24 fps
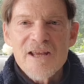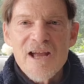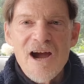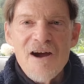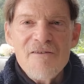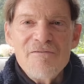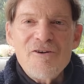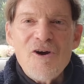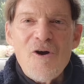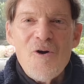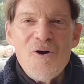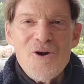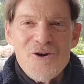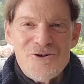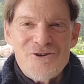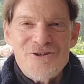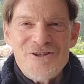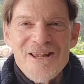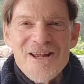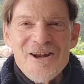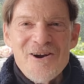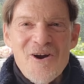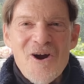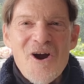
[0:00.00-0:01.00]
Of course,
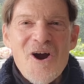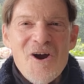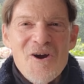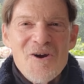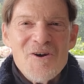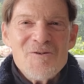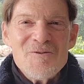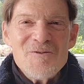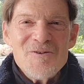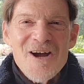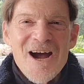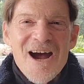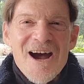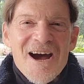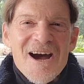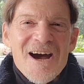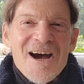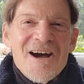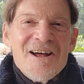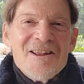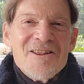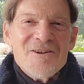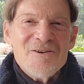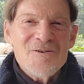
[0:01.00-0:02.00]
there are
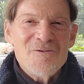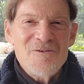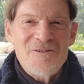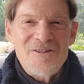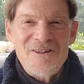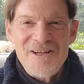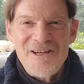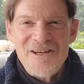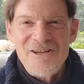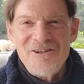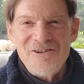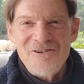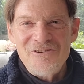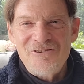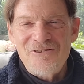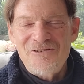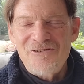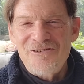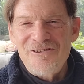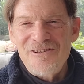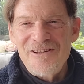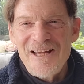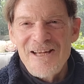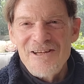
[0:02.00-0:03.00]
other
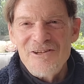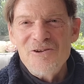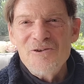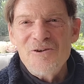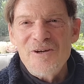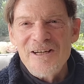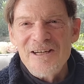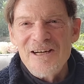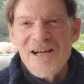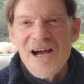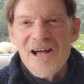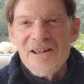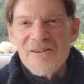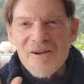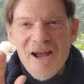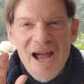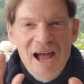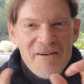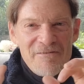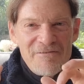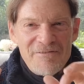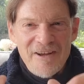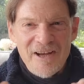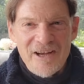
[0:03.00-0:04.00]
things that you can, other
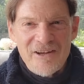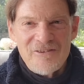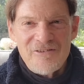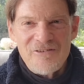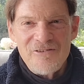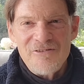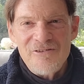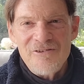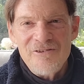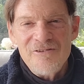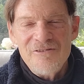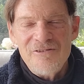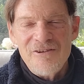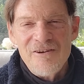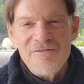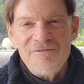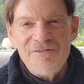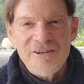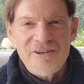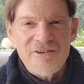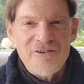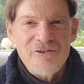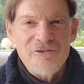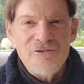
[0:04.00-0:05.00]
affixes and
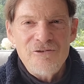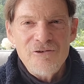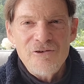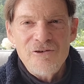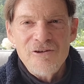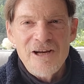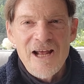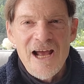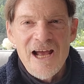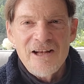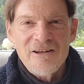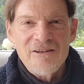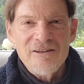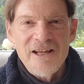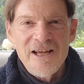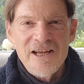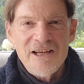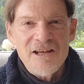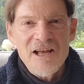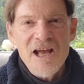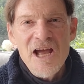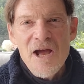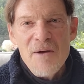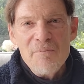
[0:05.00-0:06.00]
suffixes you could add,
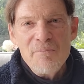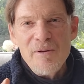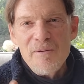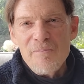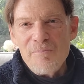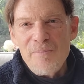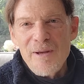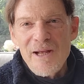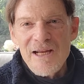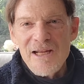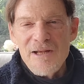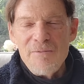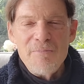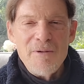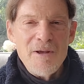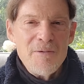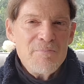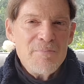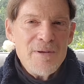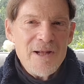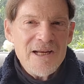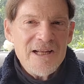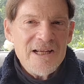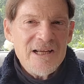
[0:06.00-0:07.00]
like membeli,
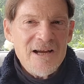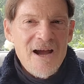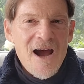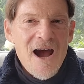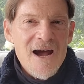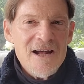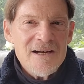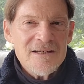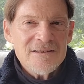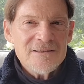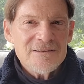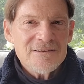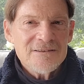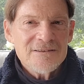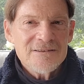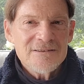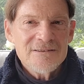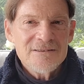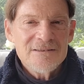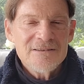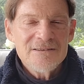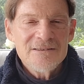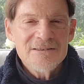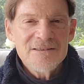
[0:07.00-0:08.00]
membeli kan,
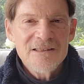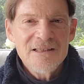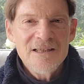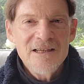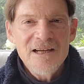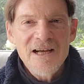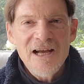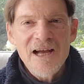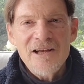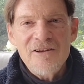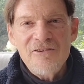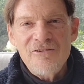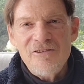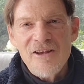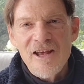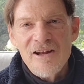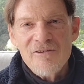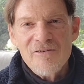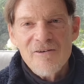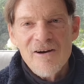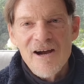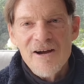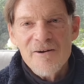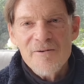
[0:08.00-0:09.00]

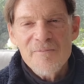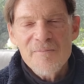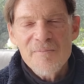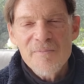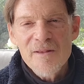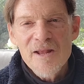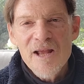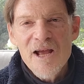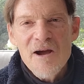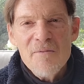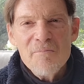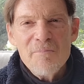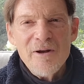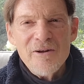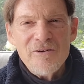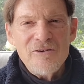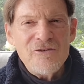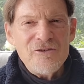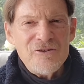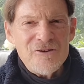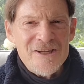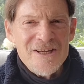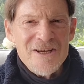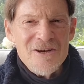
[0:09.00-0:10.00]
etc. But
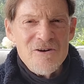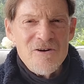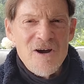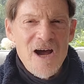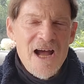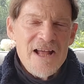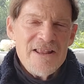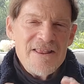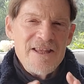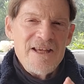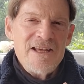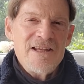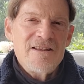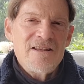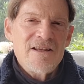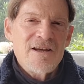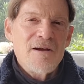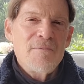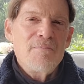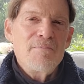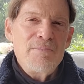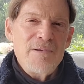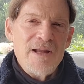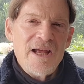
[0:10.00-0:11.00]
still, I think the
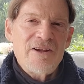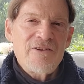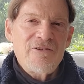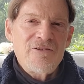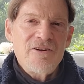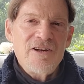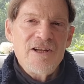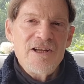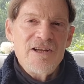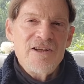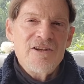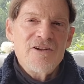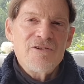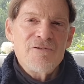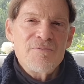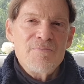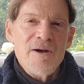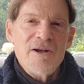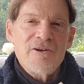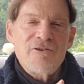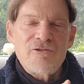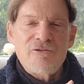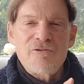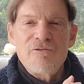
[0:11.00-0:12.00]
complexity is
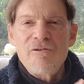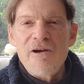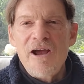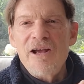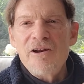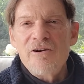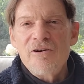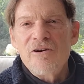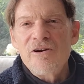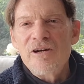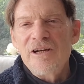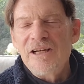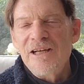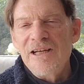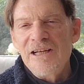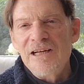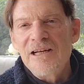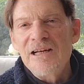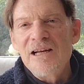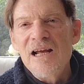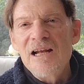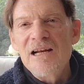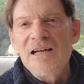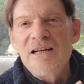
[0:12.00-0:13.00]
much greater
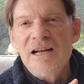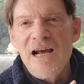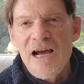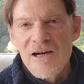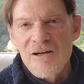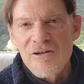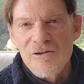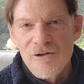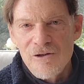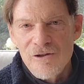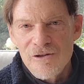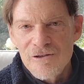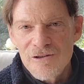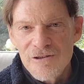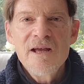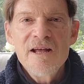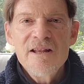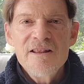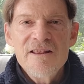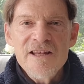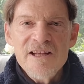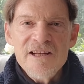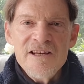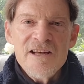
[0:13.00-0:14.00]
in Tagalog.
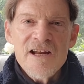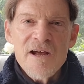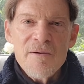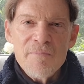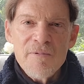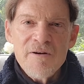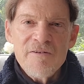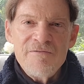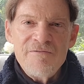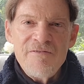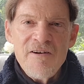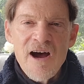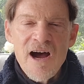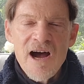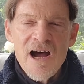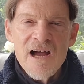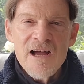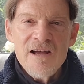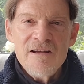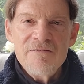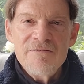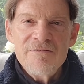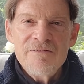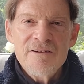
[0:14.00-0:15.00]
Then number
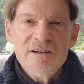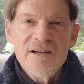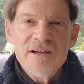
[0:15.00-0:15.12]
5,